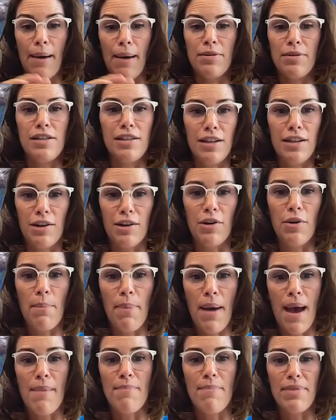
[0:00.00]
absolute
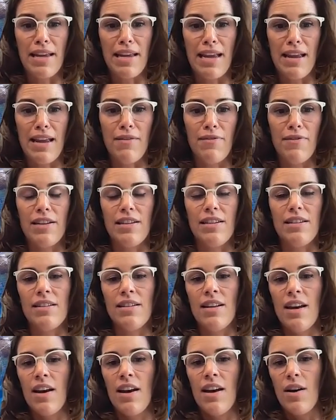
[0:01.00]
pet peeve
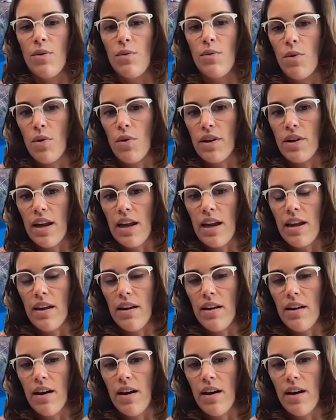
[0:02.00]
is
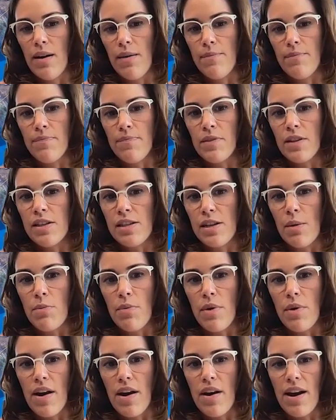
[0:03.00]
walking um,
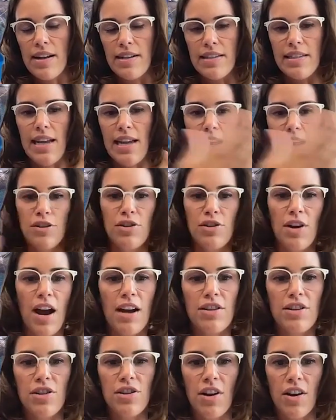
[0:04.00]
somewhere and seeing
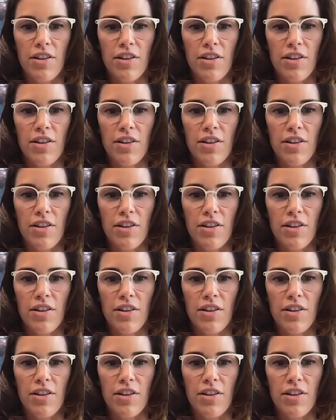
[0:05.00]
trash